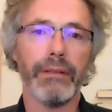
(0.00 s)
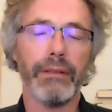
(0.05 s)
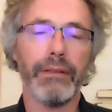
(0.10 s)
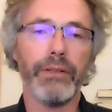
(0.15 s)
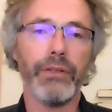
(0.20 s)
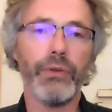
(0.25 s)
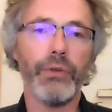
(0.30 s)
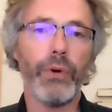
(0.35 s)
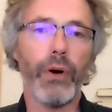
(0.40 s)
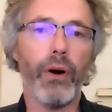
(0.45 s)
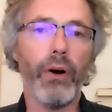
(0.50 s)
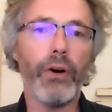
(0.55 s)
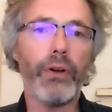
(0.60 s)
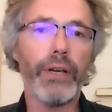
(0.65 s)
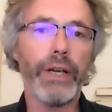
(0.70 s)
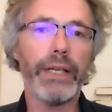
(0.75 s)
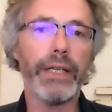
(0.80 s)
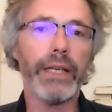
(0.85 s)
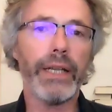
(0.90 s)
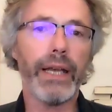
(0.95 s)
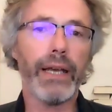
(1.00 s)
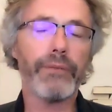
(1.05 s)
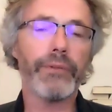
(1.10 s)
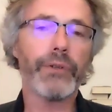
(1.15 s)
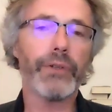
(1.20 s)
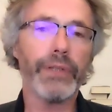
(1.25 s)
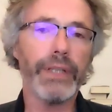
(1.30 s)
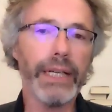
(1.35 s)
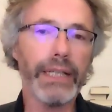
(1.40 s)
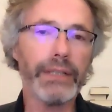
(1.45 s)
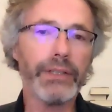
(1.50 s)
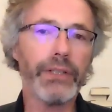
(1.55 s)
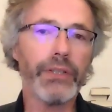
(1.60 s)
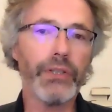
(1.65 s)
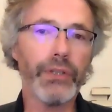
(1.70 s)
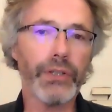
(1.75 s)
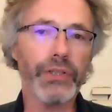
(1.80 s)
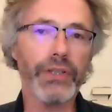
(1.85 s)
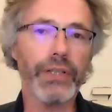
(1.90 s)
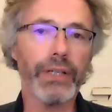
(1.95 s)
you already have connected
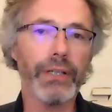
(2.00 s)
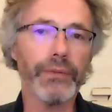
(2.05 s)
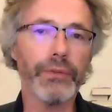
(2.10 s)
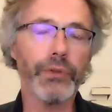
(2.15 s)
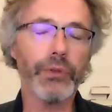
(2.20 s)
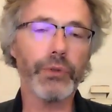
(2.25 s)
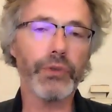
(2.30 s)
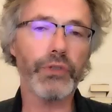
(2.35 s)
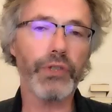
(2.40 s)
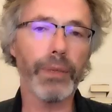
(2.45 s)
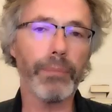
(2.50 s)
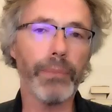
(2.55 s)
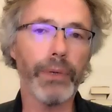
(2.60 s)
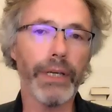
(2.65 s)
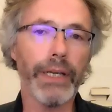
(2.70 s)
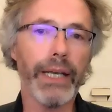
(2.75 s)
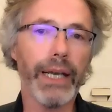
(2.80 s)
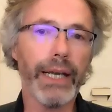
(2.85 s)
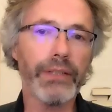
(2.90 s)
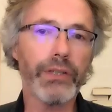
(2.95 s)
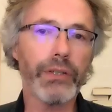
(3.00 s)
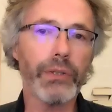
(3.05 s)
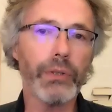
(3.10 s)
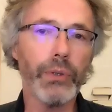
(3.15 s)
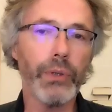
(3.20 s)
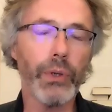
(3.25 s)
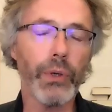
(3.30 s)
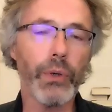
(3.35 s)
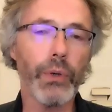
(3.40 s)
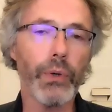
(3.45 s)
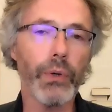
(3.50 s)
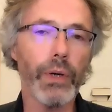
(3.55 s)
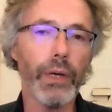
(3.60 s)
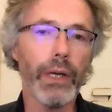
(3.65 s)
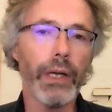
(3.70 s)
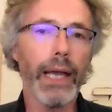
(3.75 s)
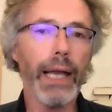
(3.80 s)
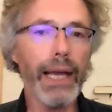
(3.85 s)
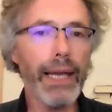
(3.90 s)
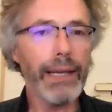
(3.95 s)
yourself to somebody as a guru
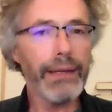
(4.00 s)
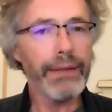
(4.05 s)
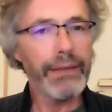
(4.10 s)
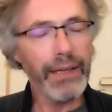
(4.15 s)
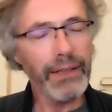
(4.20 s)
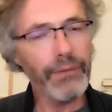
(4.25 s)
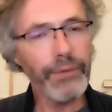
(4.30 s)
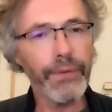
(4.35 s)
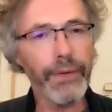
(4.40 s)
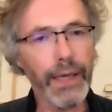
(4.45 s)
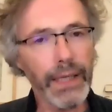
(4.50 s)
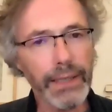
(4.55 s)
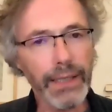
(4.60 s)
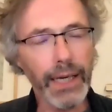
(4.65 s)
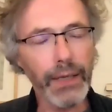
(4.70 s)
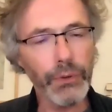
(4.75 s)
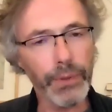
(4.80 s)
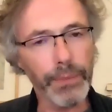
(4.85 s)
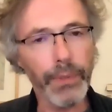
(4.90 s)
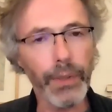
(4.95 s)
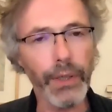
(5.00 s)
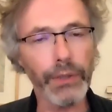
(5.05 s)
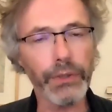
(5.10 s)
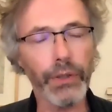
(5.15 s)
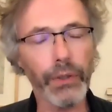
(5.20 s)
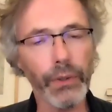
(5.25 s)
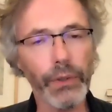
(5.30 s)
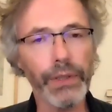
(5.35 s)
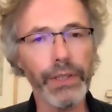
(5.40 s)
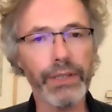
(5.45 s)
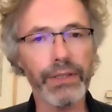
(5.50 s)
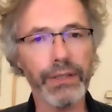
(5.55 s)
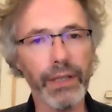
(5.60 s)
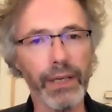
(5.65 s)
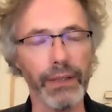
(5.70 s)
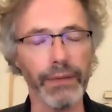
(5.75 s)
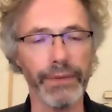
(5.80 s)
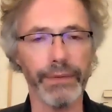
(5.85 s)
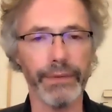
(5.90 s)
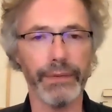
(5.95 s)
and then find out about all this
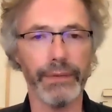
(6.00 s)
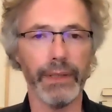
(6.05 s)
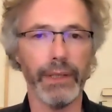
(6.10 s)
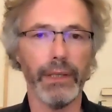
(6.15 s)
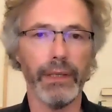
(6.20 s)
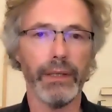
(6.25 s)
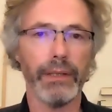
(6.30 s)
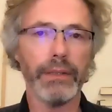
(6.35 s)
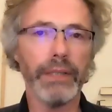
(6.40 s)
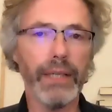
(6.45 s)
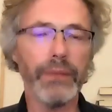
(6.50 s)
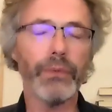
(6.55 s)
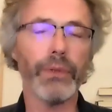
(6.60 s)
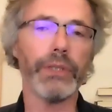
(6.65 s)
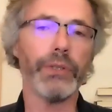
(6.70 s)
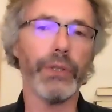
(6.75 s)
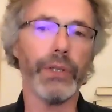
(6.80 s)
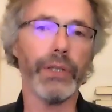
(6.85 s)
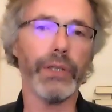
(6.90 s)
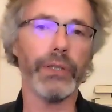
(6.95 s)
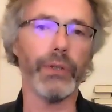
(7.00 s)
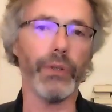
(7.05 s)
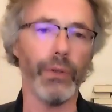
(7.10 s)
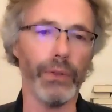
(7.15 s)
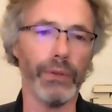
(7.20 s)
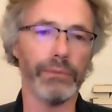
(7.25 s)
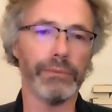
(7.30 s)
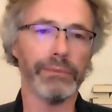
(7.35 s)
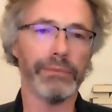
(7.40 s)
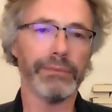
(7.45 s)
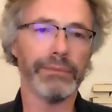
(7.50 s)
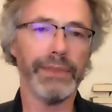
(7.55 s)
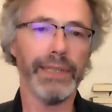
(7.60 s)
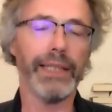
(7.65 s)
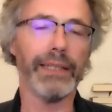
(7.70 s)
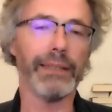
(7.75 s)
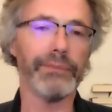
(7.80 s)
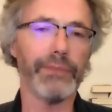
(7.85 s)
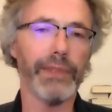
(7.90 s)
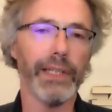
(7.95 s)
stuff, then what do you do?
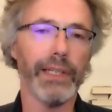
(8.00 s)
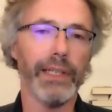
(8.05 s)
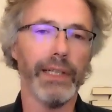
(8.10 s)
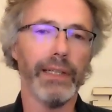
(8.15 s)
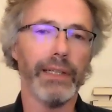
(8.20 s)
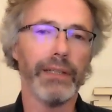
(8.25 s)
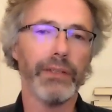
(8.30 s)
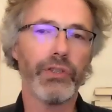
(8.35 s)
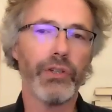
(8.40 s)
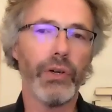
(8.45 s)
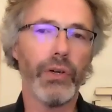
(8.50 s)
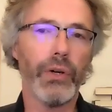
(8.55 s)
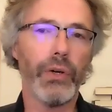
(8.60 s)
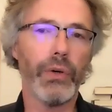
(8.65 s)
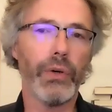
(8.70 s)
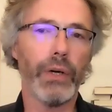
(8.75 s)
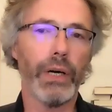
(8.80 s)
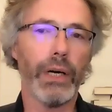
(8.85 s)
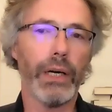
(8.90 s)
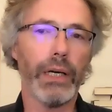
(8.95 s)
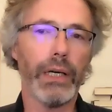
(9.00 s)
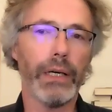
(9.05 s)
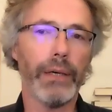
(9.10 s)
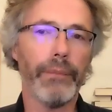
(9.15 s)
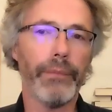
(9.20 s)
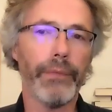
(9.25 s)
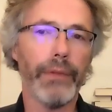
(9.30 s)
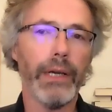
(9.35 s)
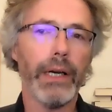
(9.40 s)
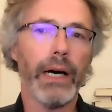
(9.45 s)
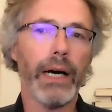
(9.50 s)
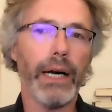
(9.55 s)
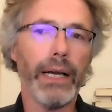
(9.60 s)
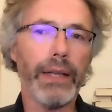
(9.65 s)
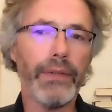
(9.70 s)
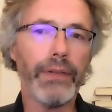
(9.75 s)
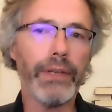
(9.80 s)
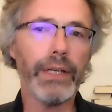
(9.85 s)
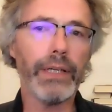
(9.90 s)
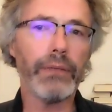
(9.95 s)
Yeah. So I
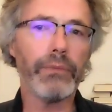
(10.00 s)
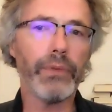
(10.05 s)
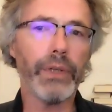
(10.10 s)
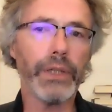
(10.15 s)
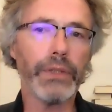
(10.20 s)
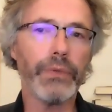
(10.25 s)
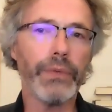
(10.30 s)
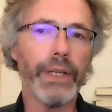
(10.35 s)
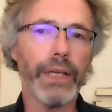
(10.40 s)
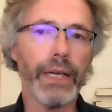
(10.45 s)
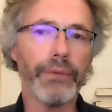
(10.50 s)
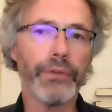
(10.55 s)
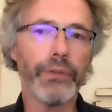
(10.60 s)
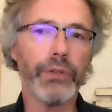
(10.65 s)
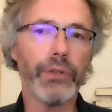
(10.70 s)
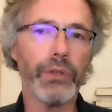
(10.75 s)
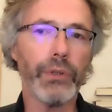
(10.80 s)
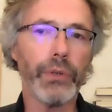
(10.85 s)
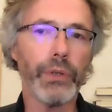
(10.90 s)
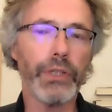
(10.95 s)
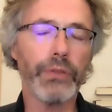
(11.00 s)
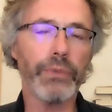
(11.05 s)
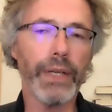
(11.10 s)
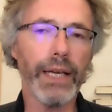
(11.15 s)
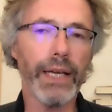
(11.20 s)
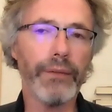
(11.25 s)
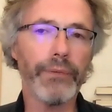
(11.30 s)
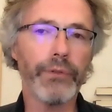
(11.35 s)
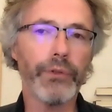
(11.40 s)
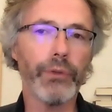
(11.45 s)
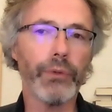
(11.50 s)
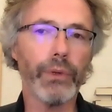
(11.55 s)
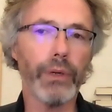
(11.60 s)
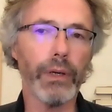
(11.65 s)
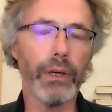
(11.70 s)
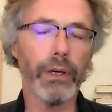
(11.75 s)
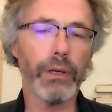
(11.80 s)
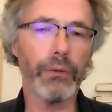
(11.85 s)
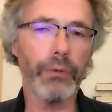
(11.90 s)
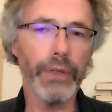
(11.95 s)
think what we have to do is we have to
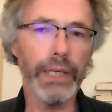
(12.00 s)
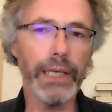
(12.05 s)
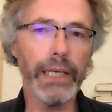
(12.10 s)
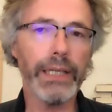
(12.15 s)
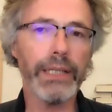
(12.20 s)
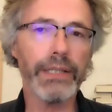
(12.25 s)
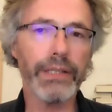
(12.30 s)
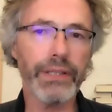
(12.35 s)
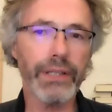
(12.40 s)
really